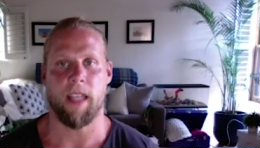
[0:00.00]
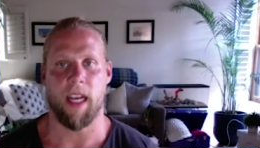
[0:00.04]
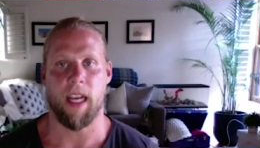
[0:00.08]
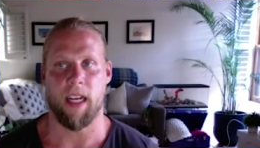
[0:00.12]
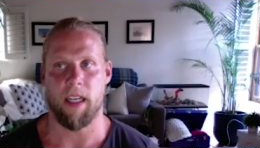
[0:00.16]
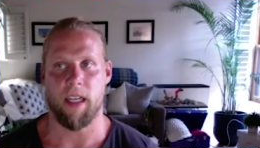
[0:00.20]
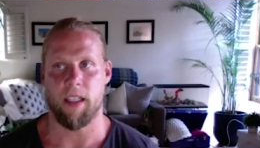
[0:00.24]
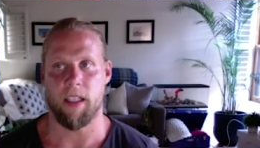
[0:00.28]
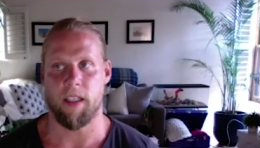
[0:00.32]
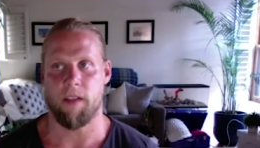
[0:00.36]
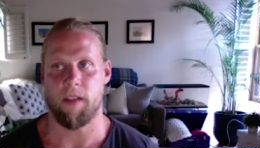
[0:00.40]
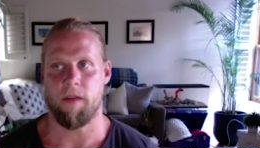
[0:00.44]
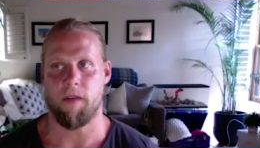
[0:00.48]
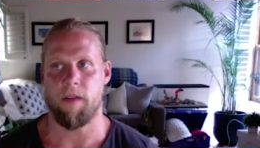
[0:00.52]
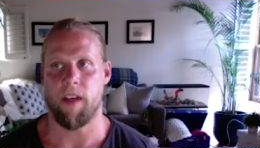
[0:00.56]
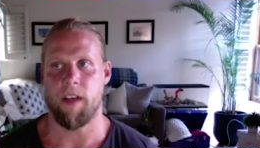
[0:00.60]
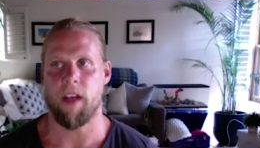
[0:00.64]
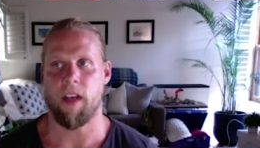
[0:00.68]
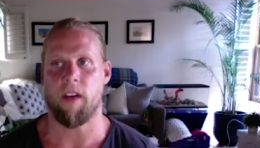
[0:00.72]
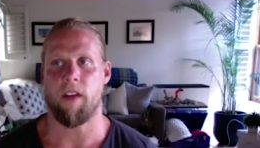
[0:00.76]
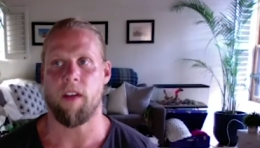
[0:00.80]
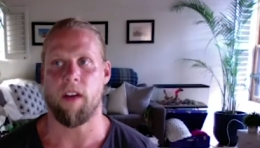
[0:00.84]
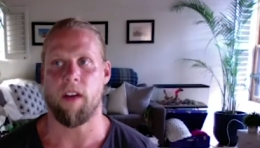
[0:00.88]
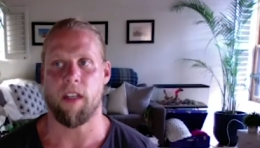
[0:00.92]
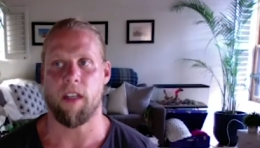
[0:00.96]
I can just
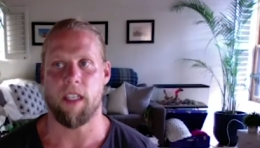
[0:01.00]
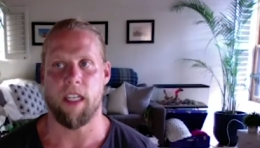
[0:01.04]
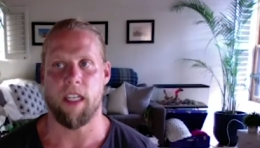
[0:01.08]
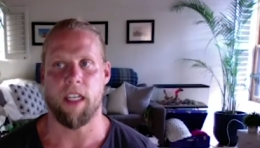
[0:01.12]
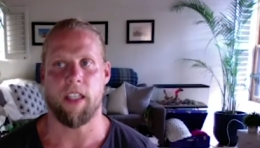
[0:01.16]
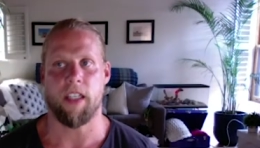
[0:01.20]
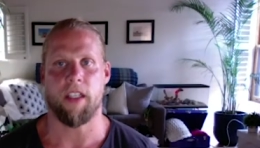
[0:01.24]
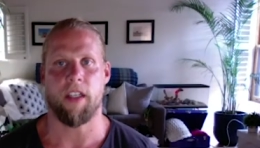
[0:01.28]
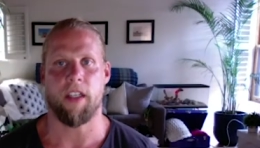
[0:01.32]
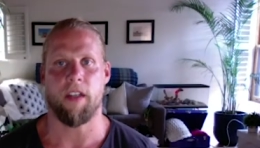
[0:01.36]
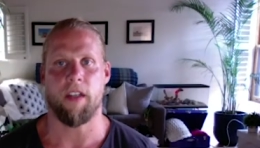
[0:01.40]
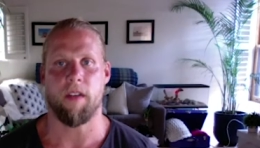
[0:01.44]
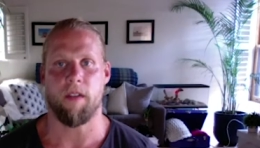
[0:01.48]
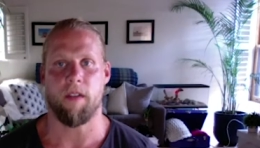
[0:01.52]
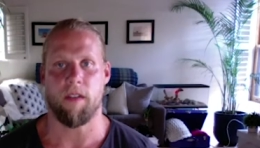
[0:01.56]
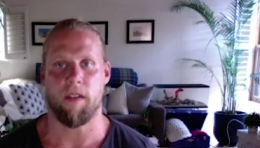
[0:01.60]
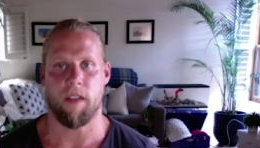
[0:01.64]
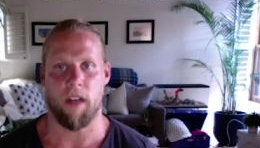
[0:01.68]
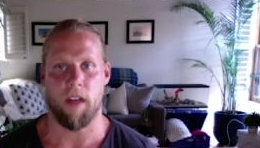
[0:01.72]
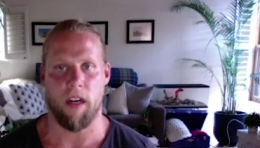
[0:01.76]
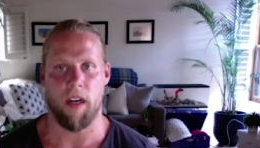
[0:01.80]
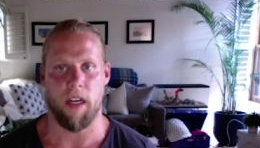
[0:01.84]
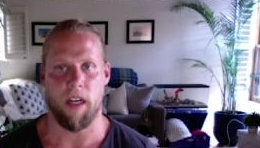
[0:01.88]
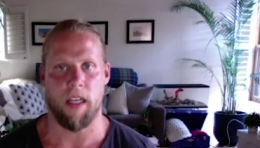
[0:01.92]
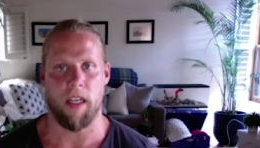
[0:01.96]
feel their tissue
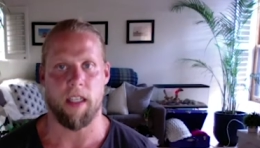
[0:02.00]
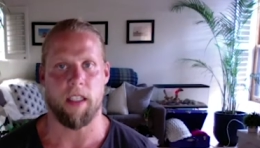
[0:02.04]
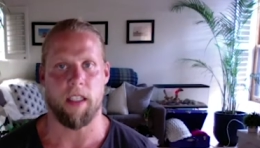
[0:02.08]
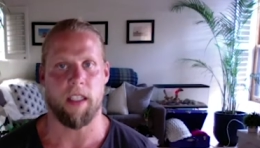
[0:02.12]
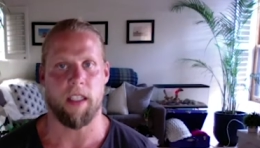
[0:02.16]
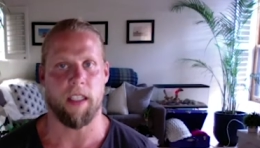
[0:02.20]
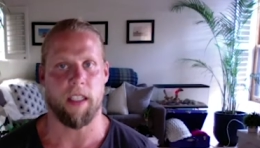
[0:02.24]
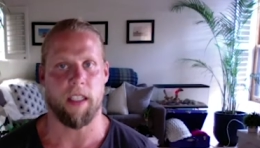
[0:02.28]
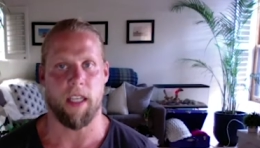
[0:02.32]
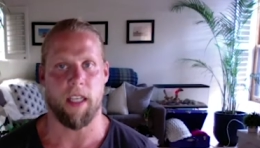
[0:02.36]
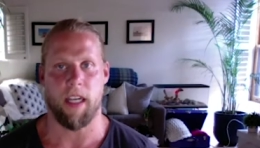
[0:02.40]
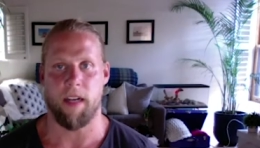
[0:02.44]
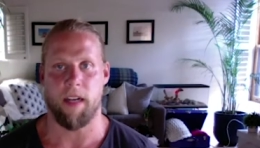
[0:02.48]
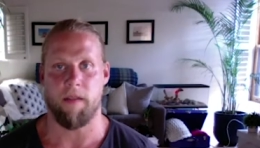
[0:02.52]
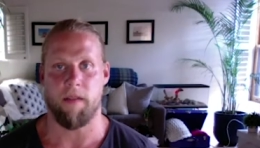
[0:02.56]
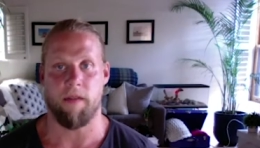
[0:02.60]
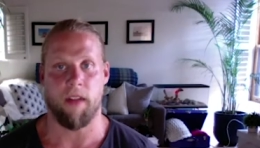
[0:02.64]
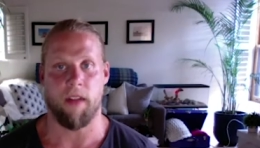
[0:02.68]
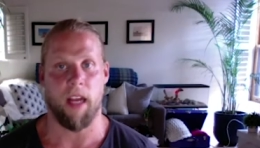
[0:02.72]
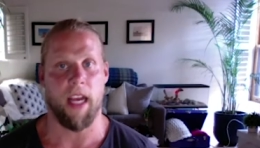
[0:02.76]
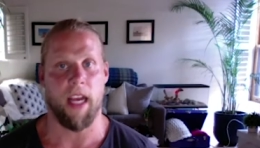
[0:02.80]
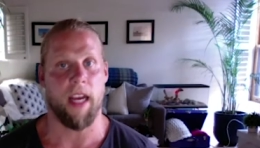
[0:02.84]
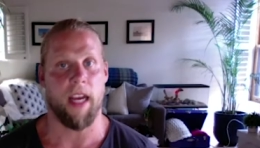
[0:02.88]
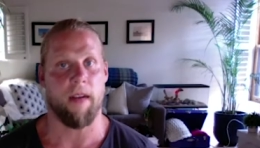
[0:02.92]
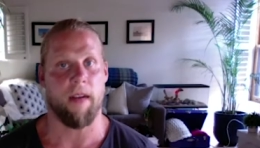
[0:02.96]
starting to just get
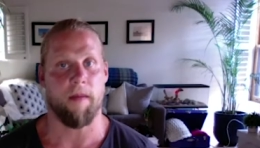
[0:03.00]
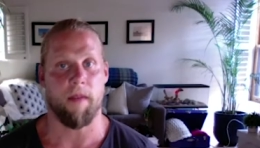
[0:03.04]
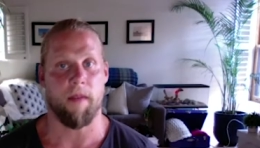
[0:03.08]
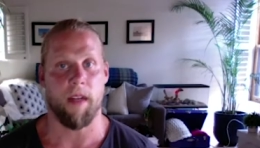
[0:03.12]
inflamed.